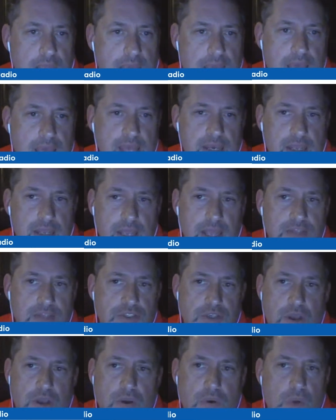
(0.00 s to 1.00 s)
And
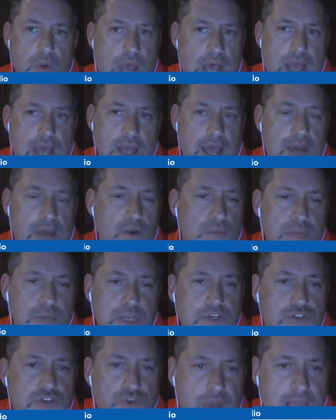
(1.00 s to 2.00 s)
so I don't
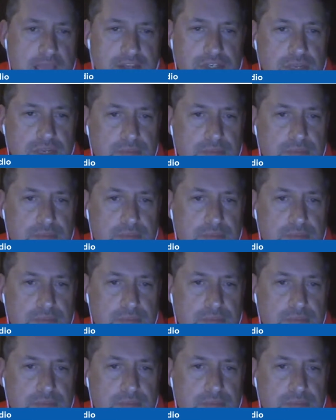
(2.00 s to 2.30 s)
mean to trash